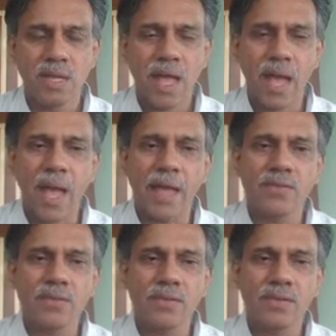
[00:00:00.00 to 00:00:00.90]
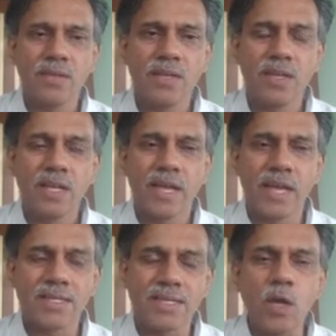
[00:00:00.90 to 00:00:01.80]
as
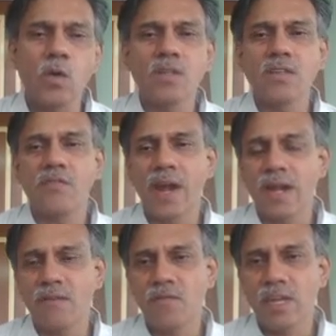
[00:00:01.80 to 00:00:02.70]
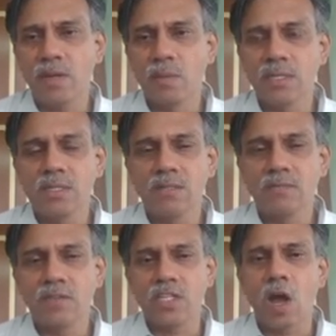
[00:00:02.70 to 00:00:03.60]
a sequence of random variables
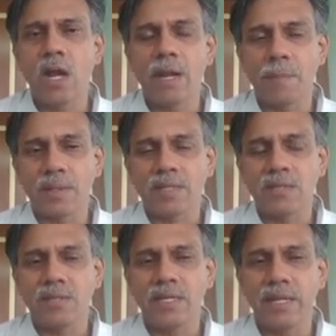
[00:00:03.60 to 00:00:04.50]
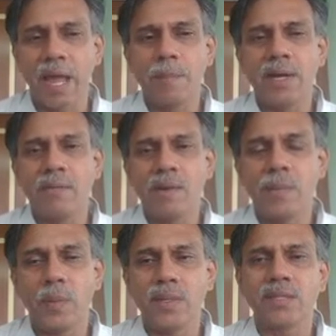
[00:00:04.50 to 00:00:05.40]
which all represents the time interval
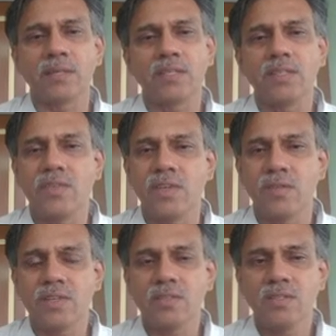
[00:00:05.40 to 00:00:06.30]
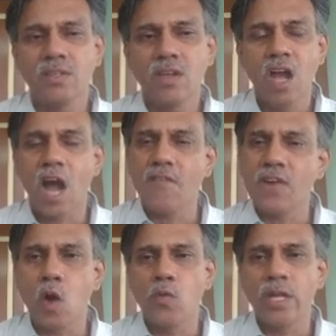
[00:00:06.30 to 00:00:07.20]
between successive events of a
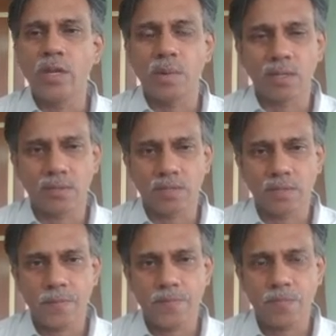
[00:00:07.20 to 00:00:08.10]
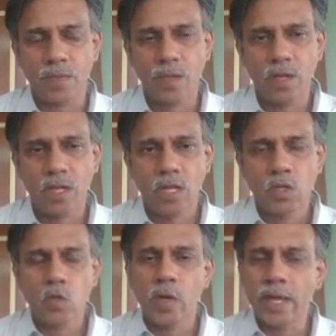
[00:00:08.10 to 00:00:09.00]
counting process.
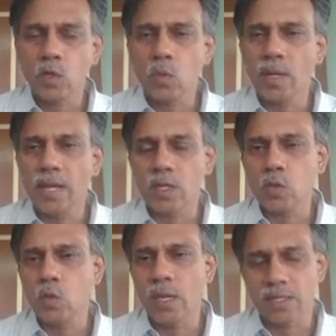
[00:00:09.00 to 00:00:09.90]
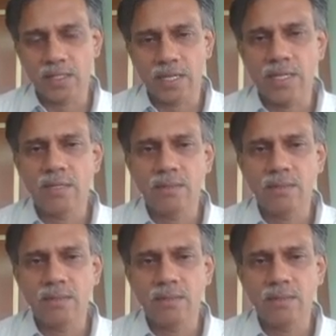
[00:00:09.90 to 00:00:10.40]
So x1, x2, x3